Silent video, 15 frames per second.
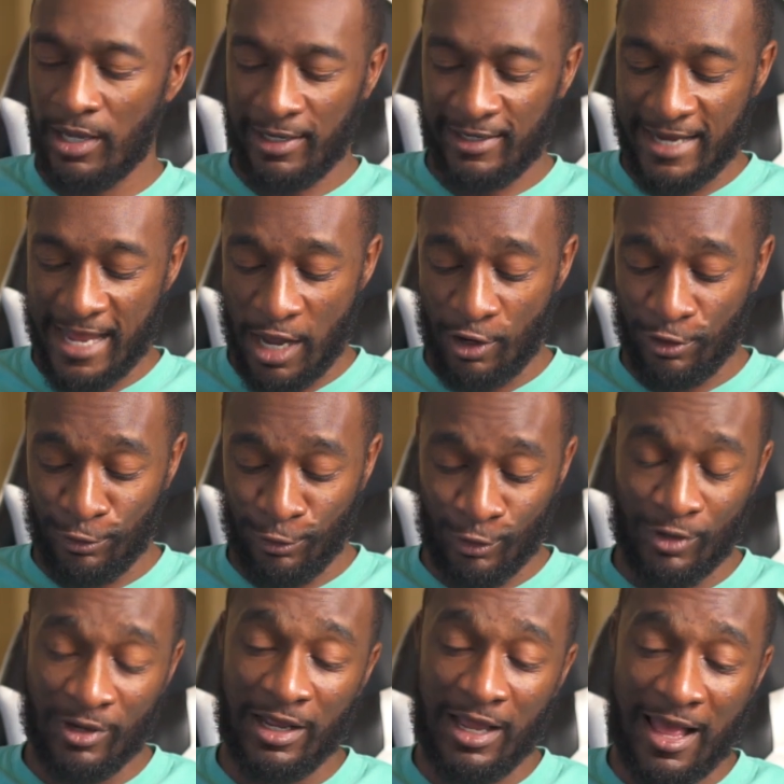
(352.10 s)
Now,
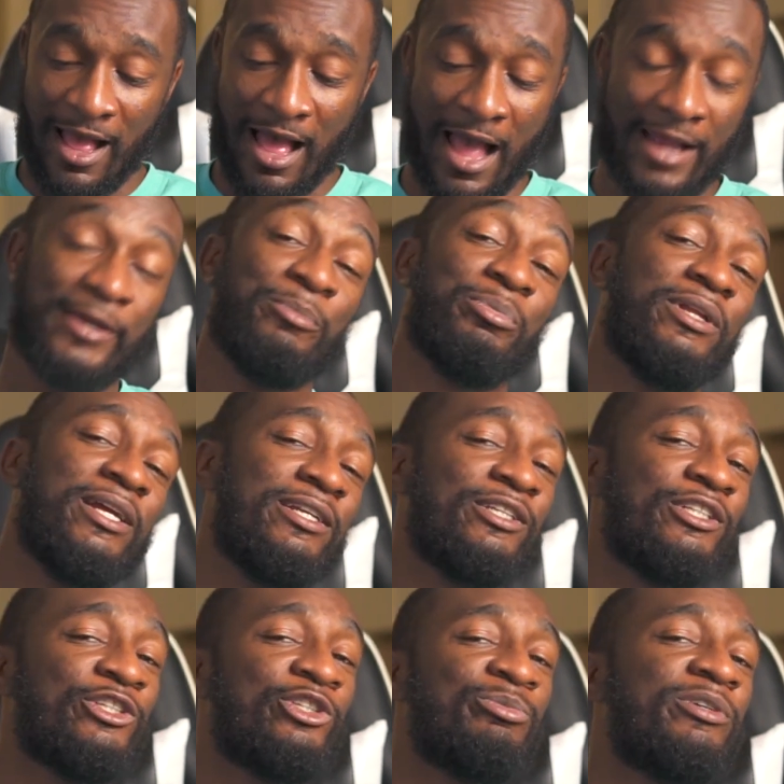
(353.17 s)
I complained a
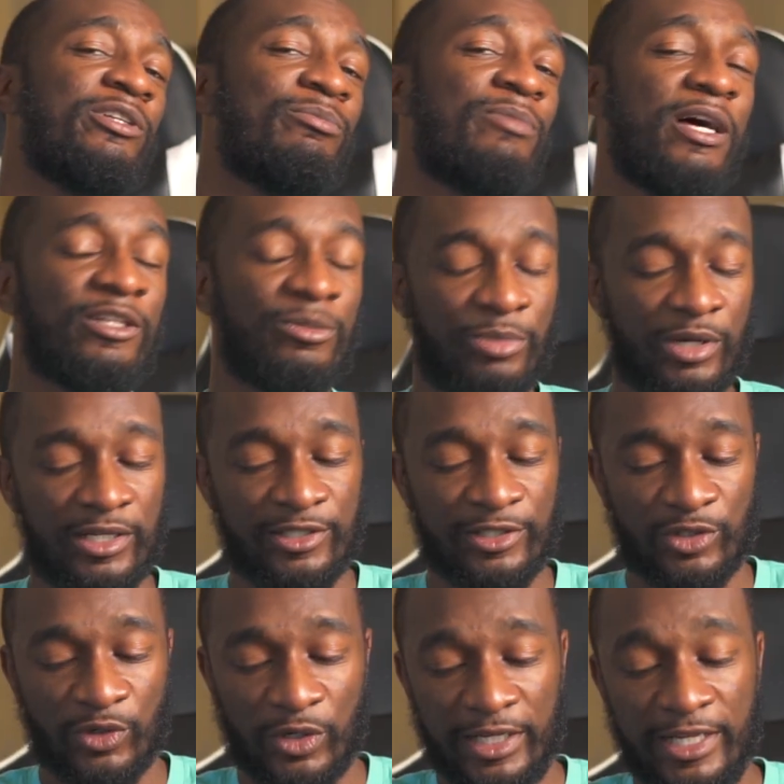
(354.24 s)
little bit about the buttons
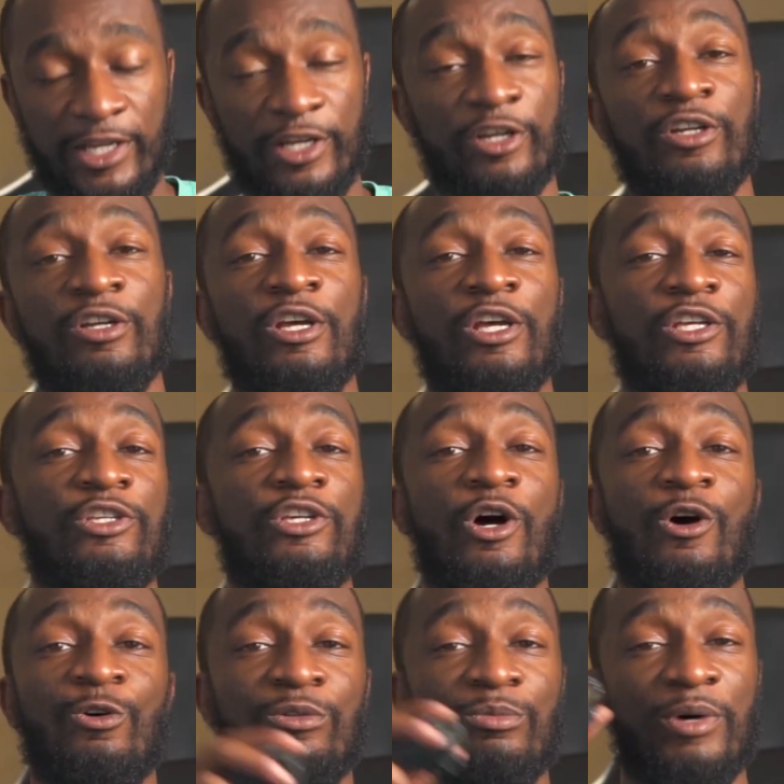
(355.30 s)
on here.
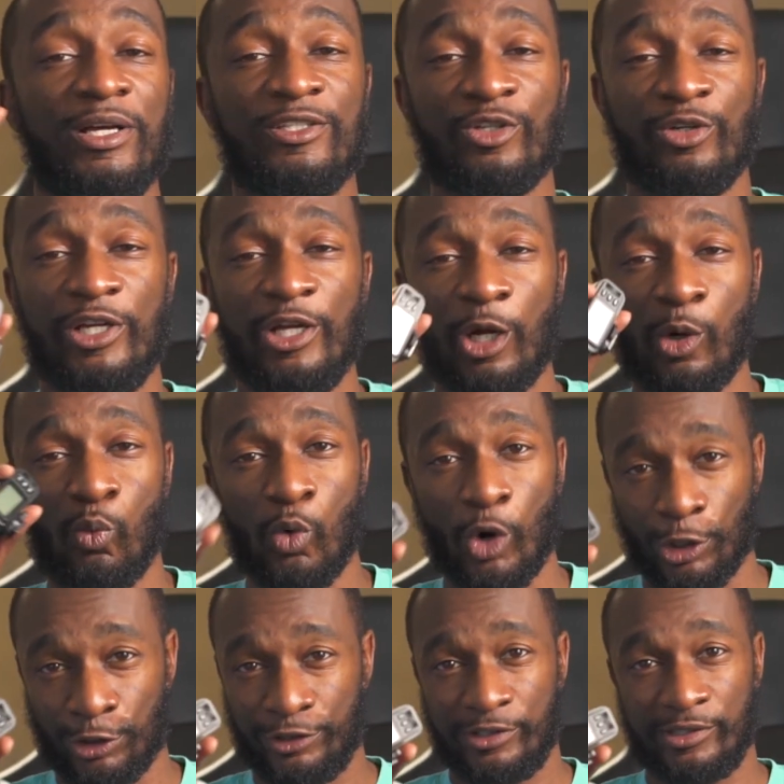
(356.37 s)
Yo, the buttons on here are
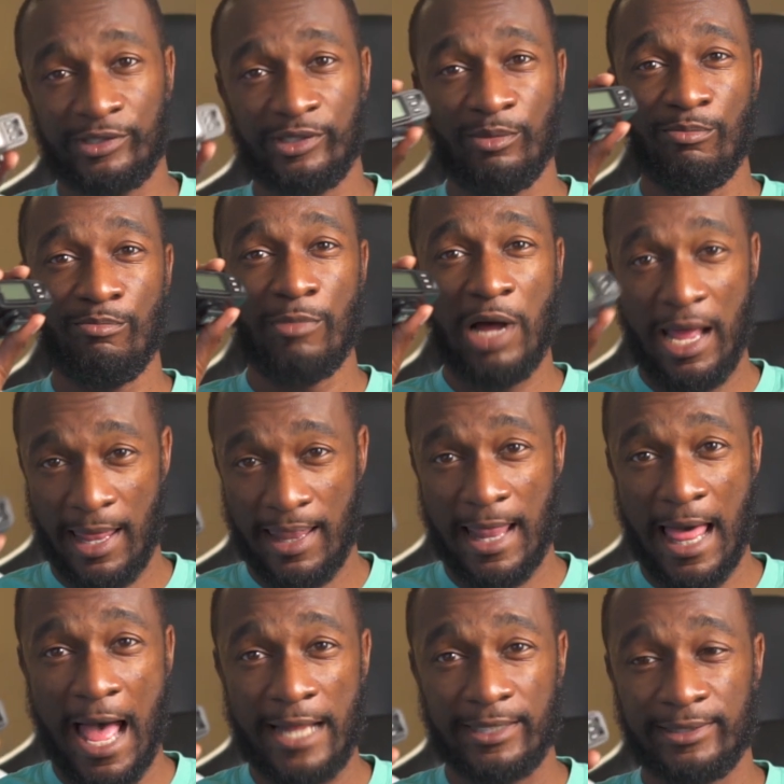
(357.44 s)
worse by a
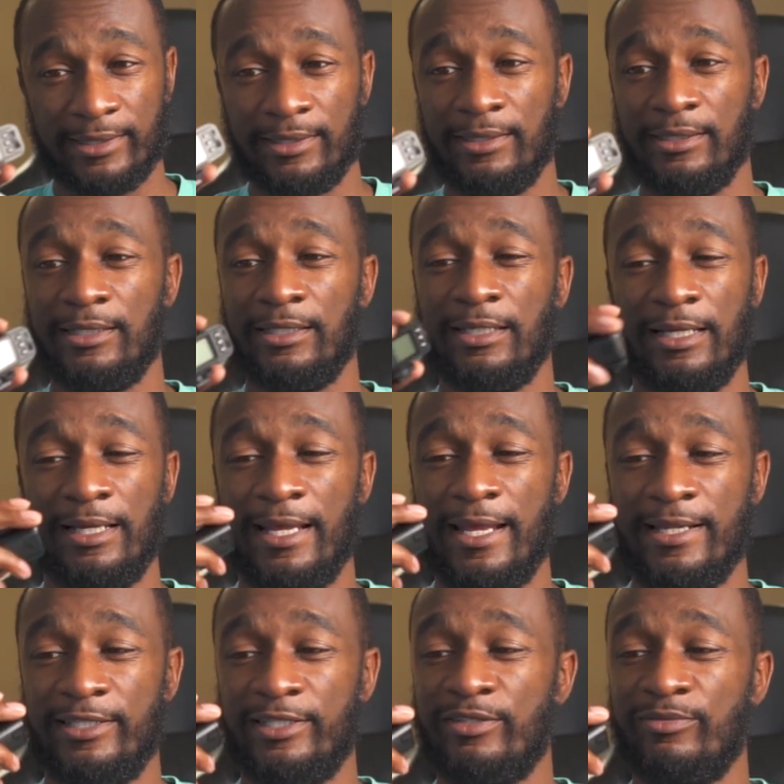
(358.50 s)
lot.
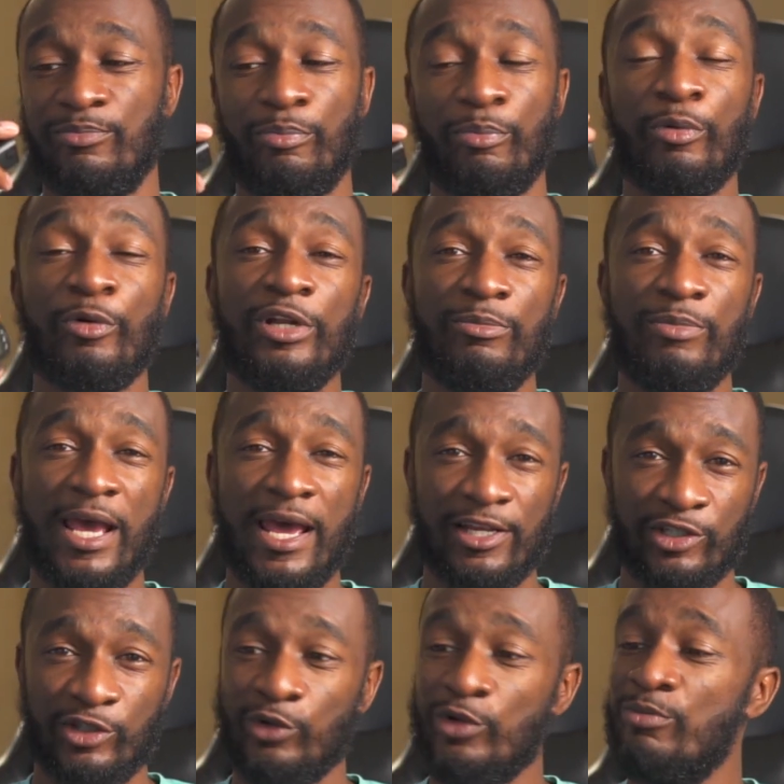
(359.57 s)
It's pretty bad.
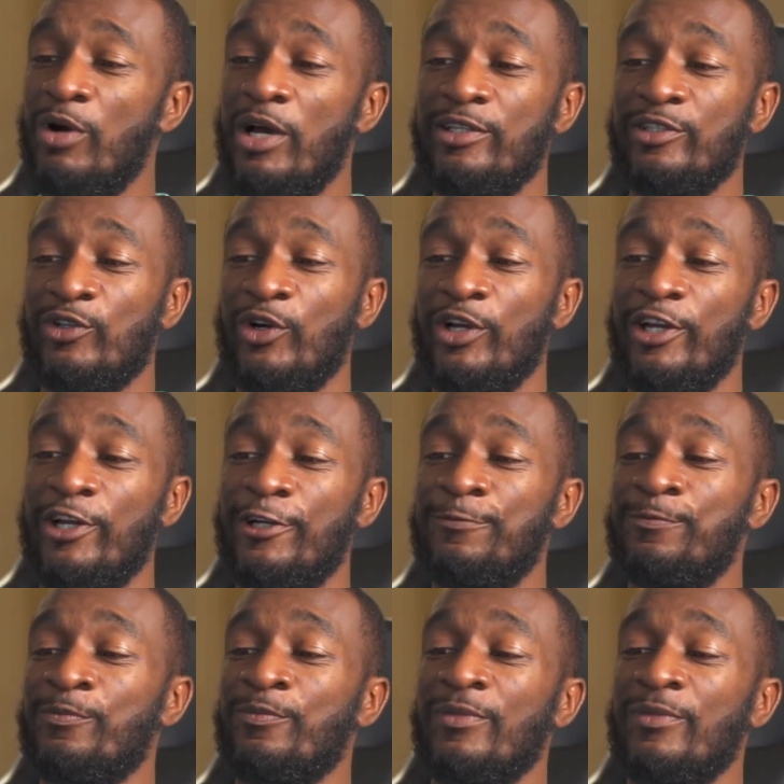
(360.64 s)
It's 3 buttons on here.